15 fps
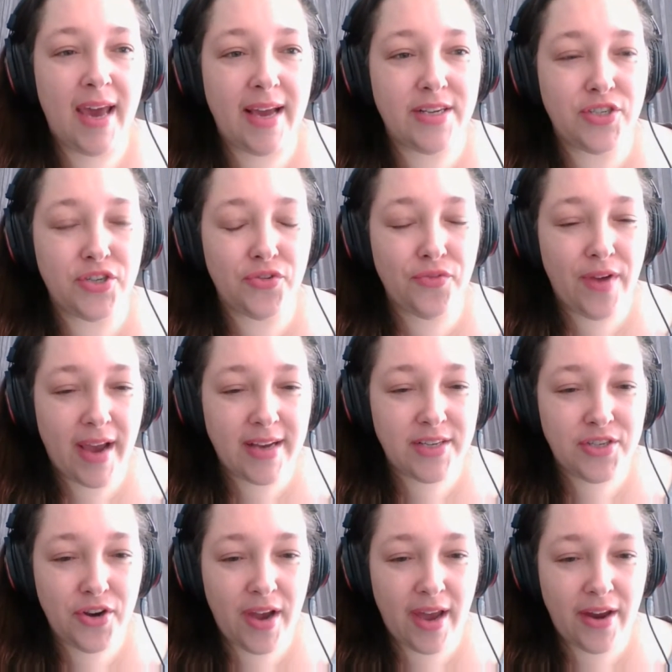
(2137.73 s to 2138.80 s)
and
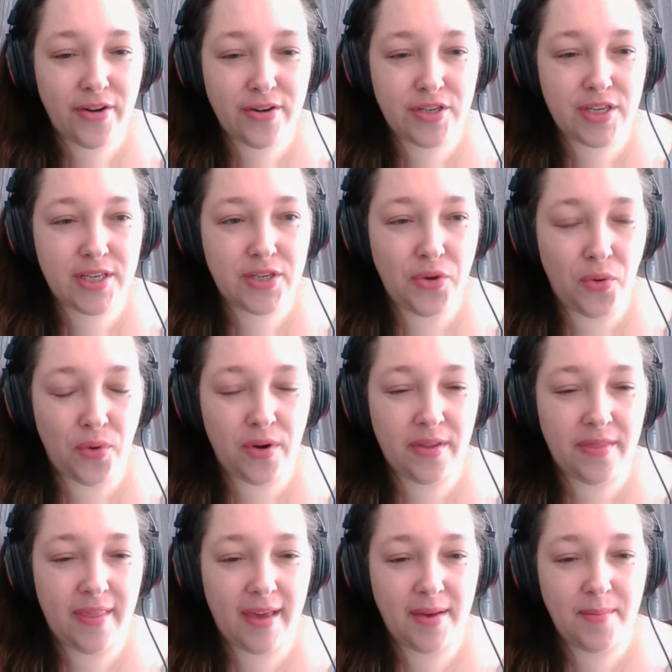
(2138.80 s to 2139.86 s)
direct your energy
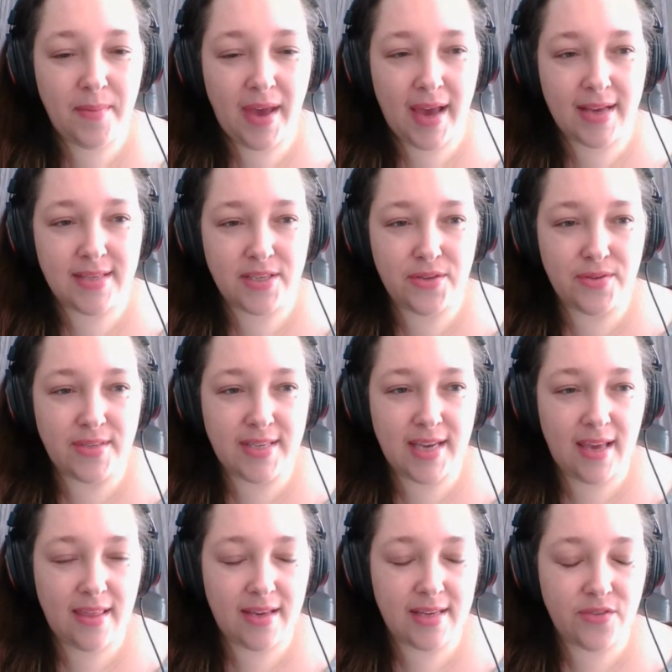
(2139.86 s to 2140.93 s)
toward them as you
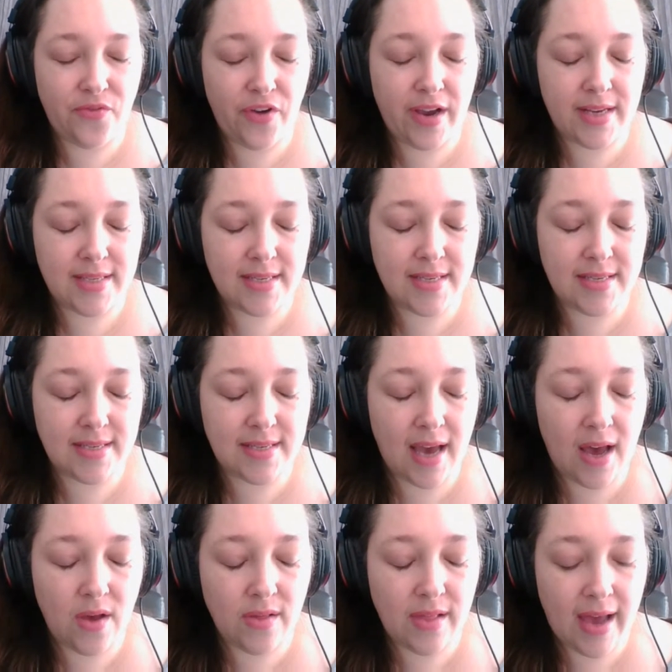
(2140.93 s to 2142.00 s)
say these phrases
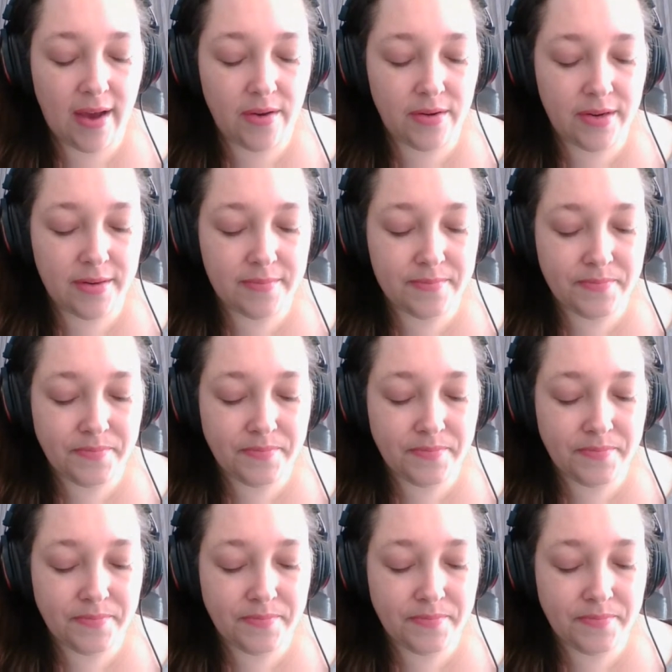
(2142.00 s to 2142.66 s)
out loud.